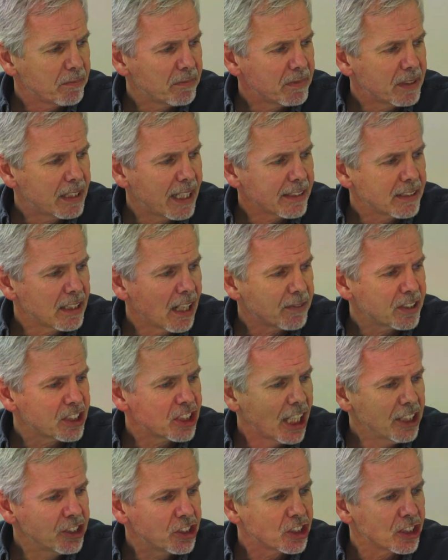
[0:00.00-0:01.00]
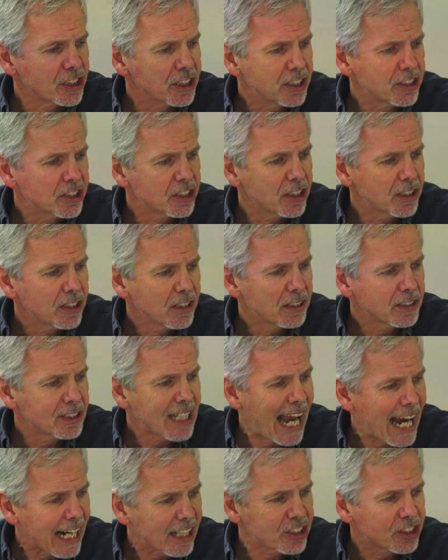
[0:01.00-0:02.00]
get enough attention, is
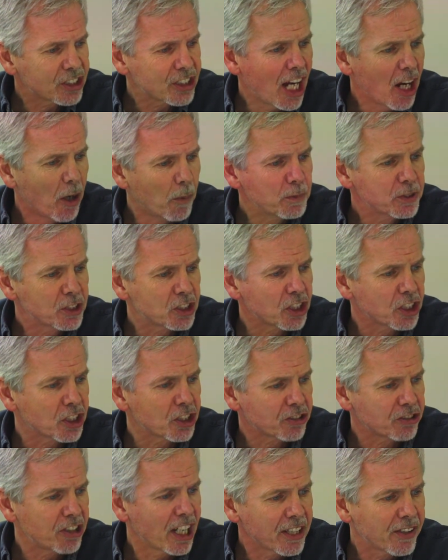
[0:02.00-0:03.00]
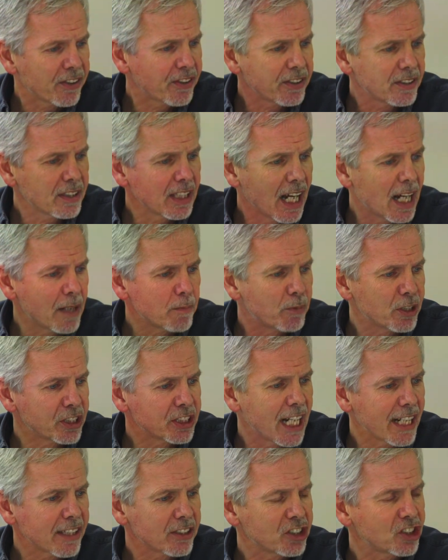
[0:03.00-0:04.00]
tax helps to strengthen and
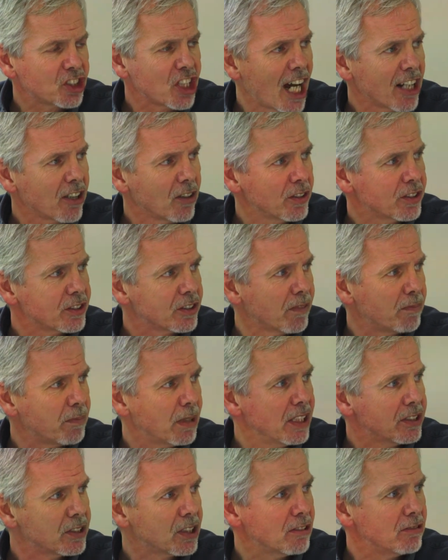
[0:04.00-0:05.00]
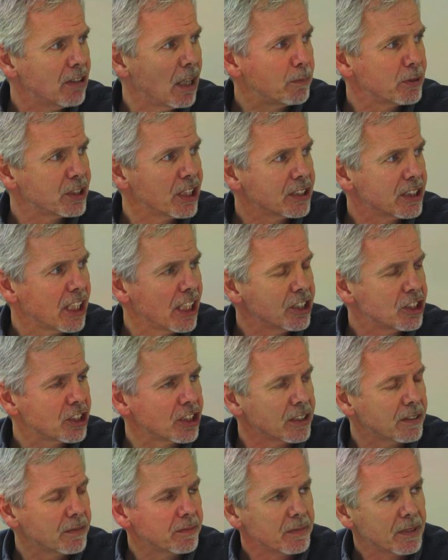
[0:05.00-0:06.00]
protect channels of political
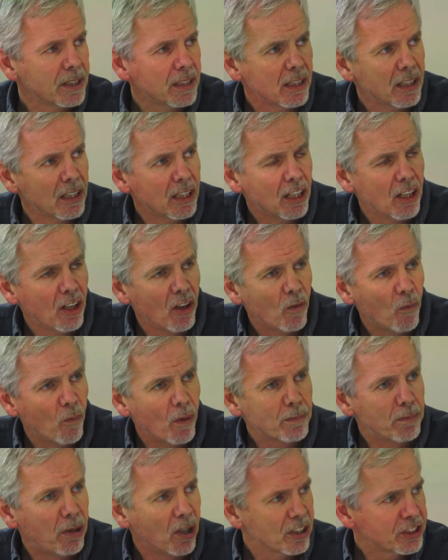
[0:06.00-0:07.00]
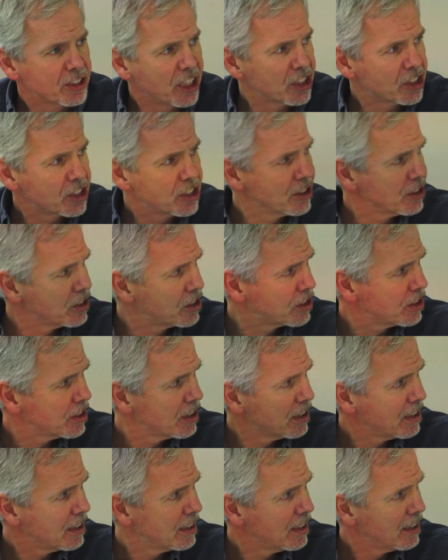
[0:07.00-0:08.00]
representation. When politicians
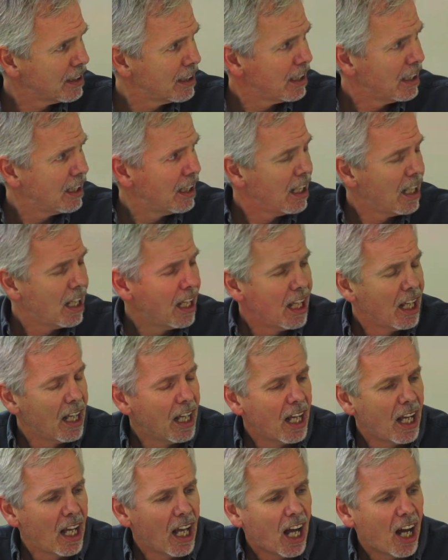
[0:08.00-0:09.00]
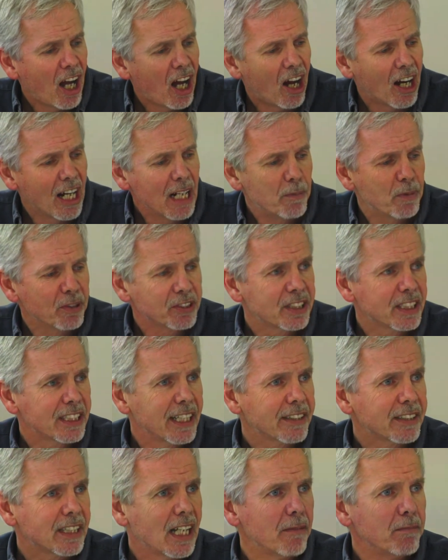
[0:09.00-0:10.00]
are able to
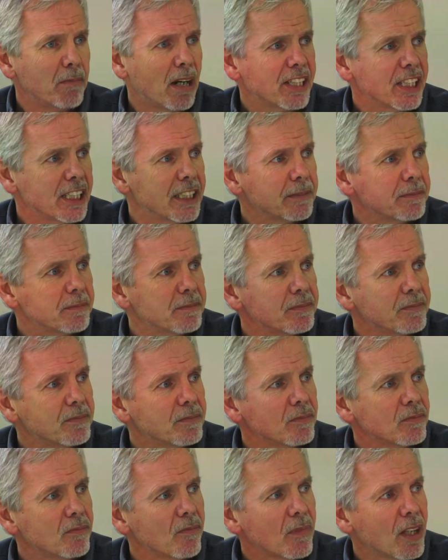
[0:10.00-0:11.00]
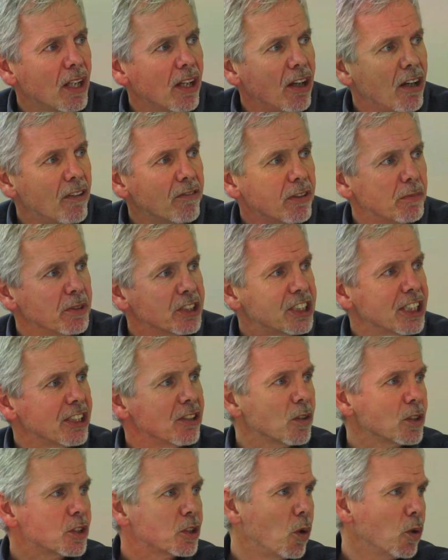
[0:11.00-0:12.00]
get their money from a
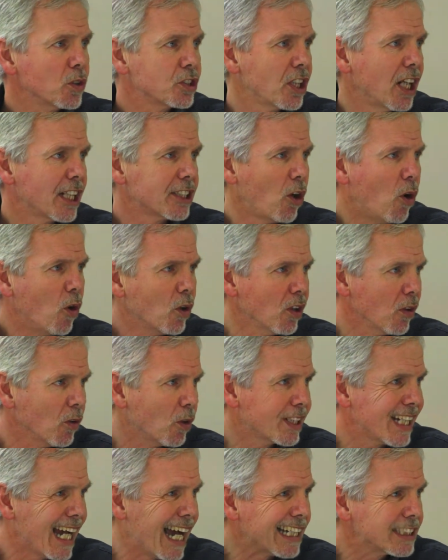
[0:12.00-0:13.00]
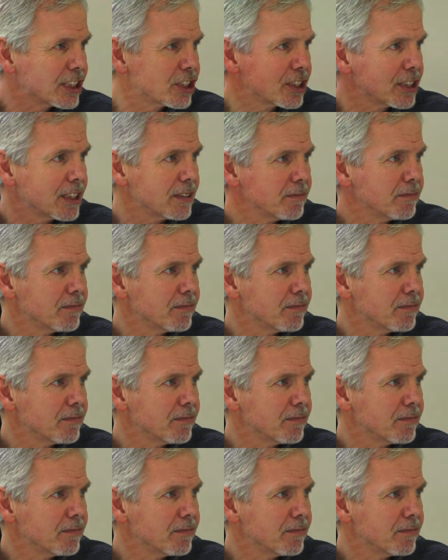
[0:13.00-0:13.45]
single source like oil or gas